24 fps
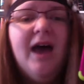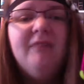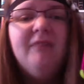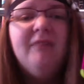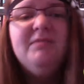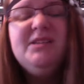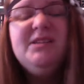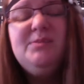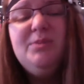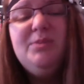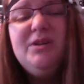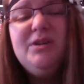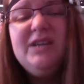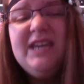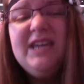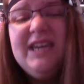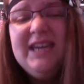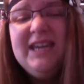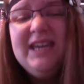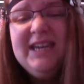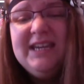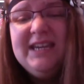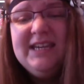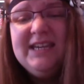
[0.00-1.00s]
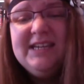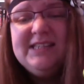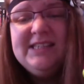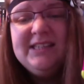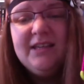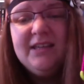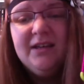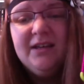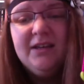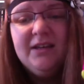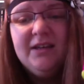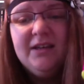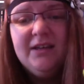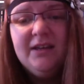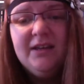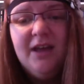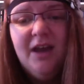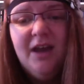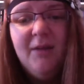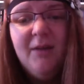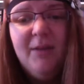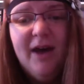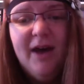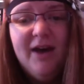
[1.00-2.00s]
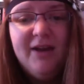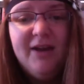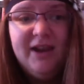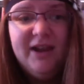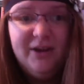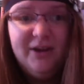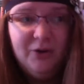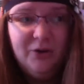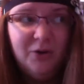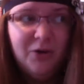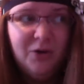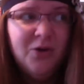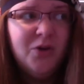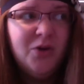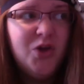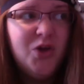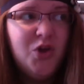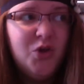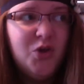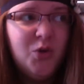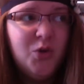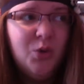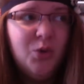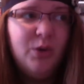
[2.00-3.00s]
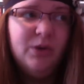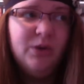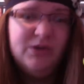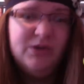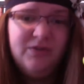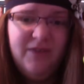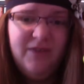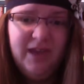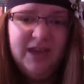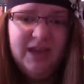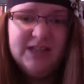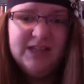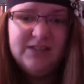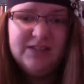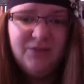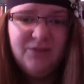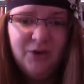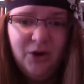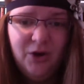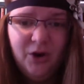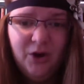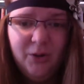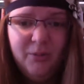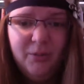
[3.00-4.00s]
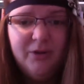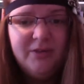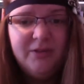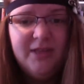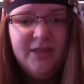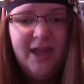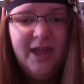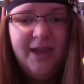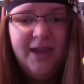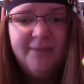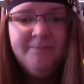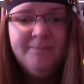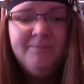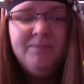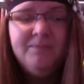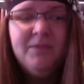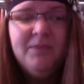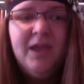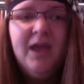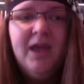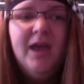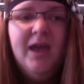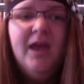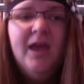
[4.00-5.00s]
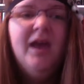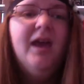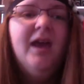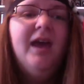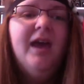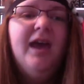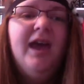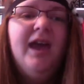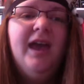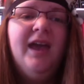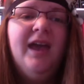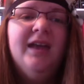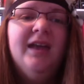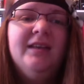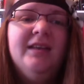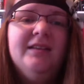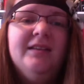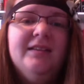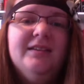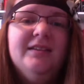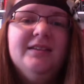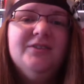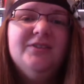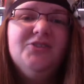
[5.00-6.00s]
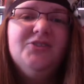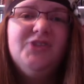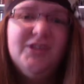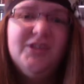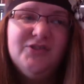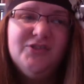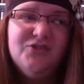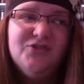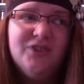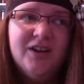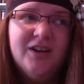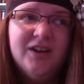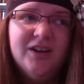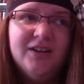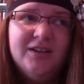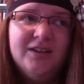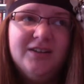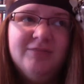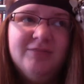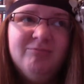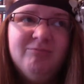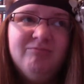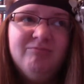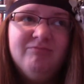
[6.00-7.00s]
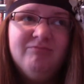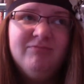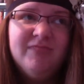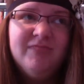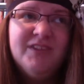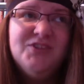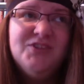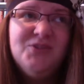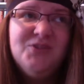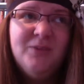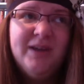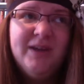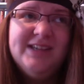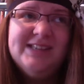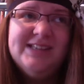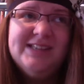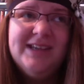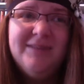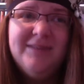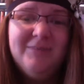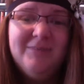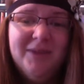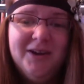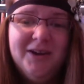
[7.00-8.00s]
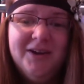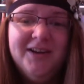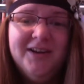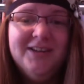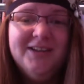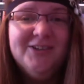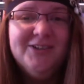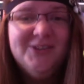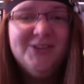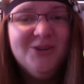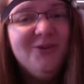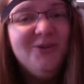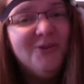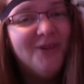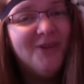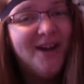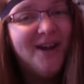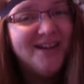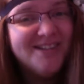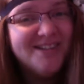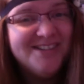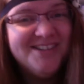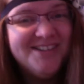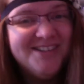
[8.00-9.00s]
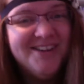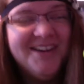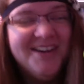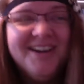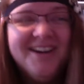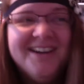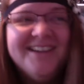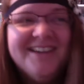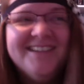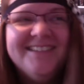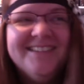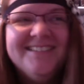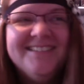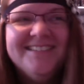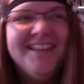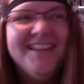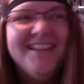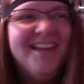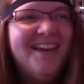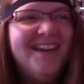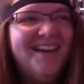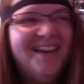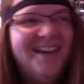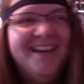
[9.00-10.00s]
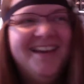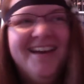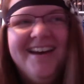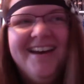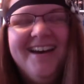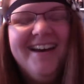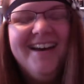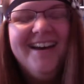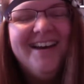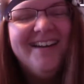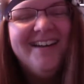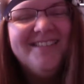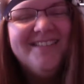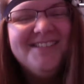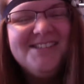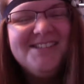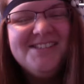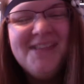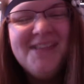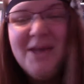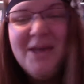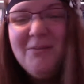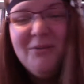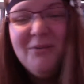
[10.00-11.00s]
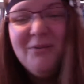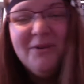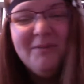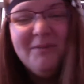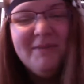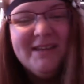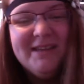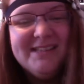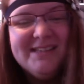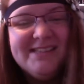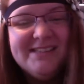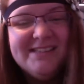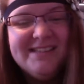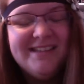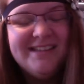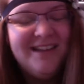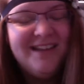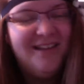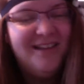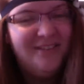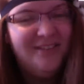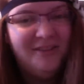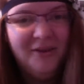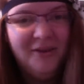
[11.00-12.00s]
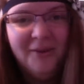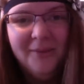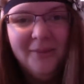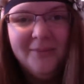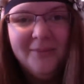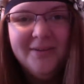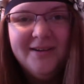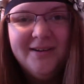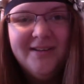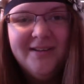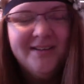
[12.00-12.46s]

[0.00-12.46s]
This book is about a girl who goes to Vegas for her birthday, and she gets drunk, and she wakes up married to a rock star. Just that premise alone.